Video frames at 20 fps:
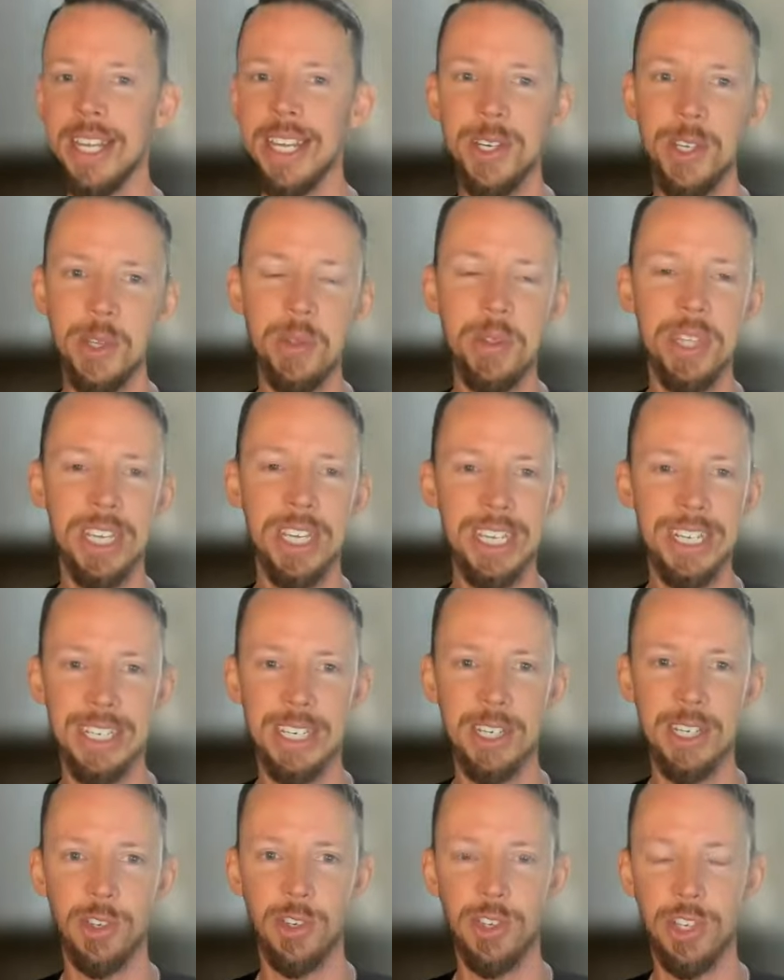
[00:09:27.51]
Do you think it's
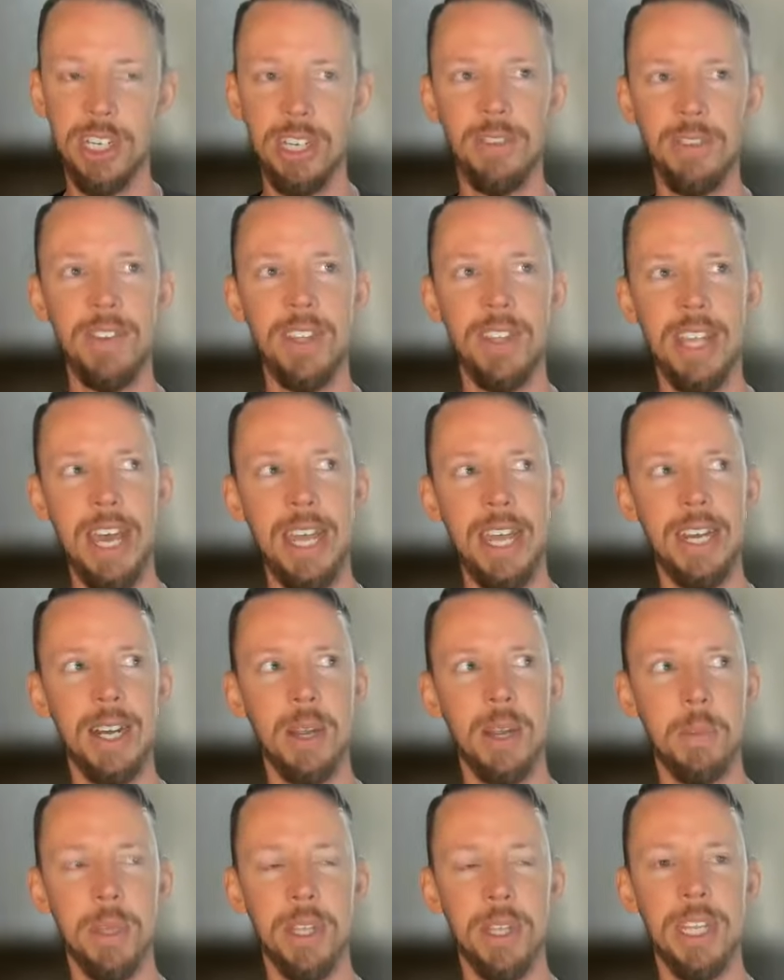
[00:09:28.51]
achieved that
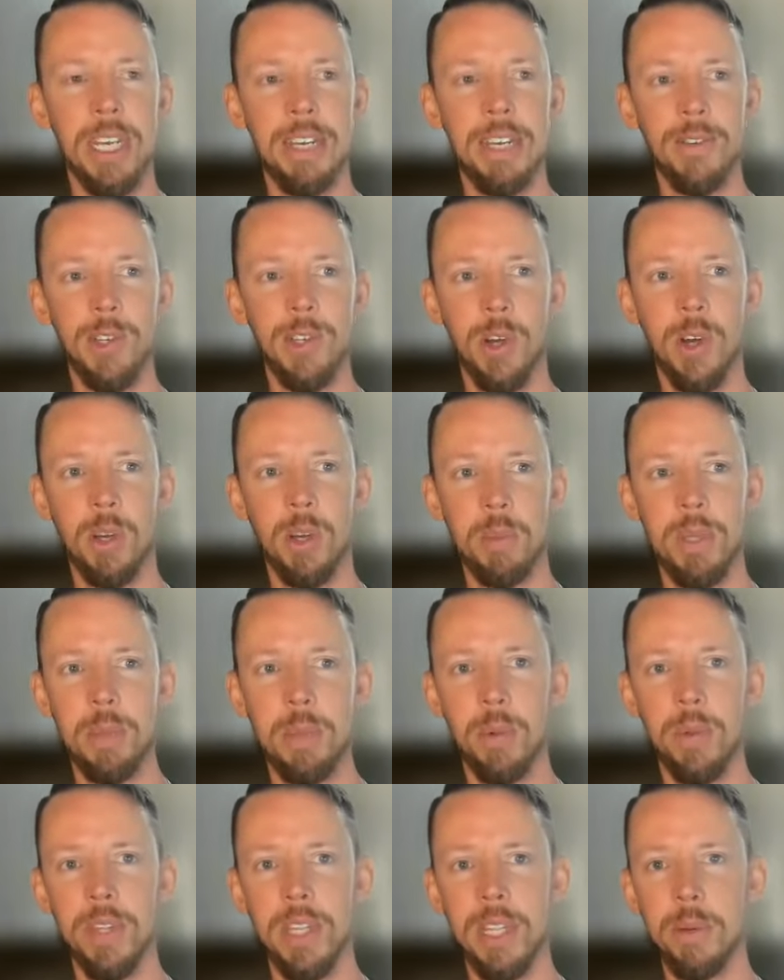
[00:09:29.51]
ability of showing
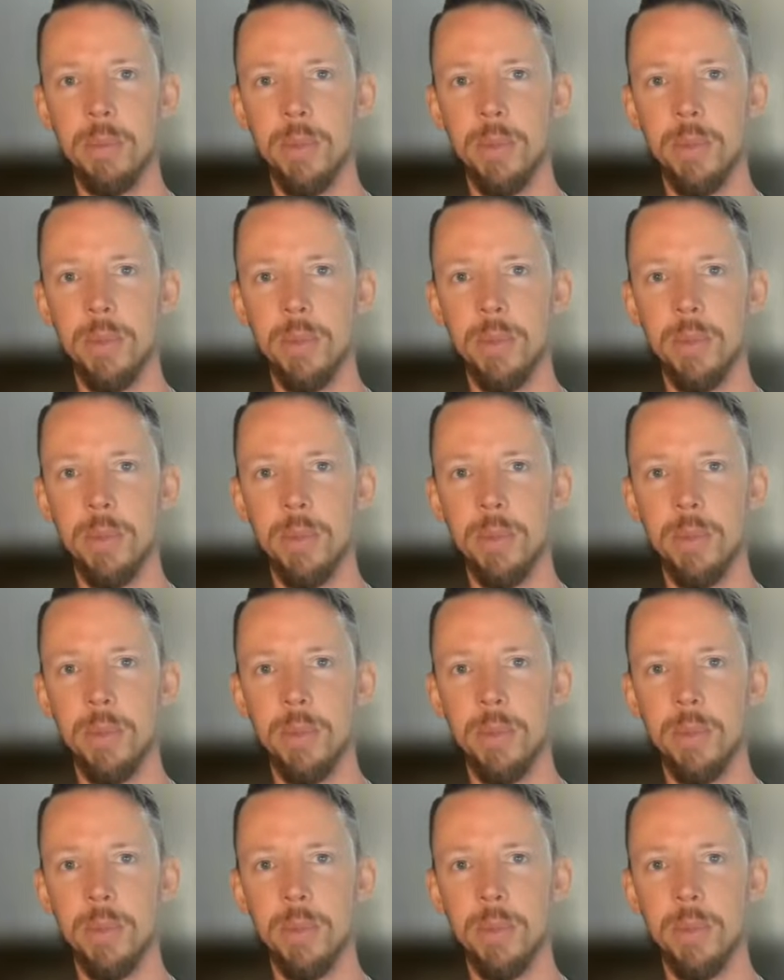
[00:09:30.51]
people that